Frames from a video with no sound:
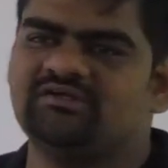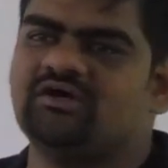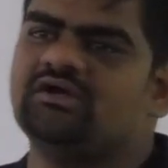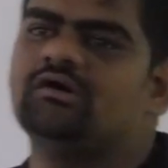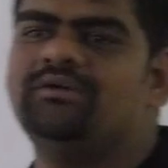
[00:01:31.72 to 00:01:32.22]

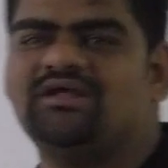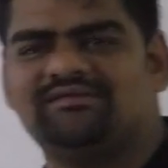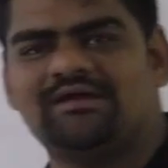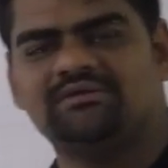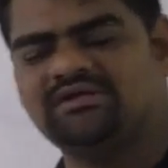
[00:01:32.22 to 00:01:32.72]
or government
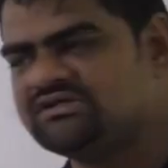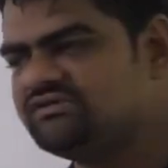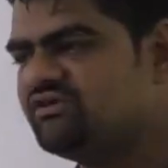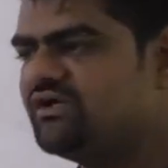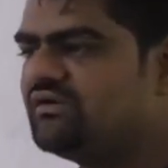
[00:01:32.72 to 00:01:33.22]

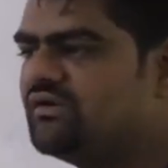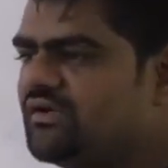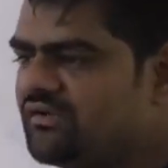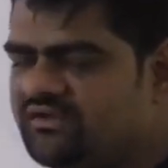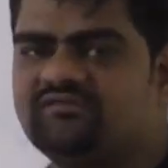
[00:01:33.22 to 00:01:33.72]
examination where
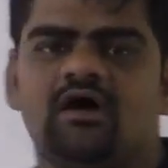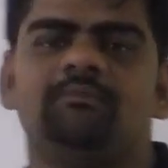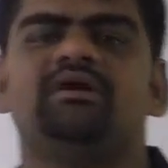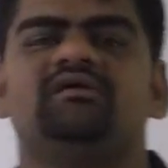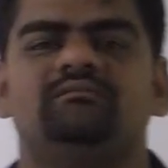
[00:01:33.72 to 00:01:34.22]
this
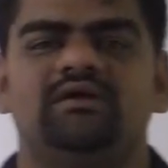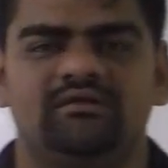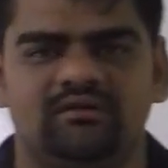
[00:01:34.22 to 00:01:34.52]
topic has been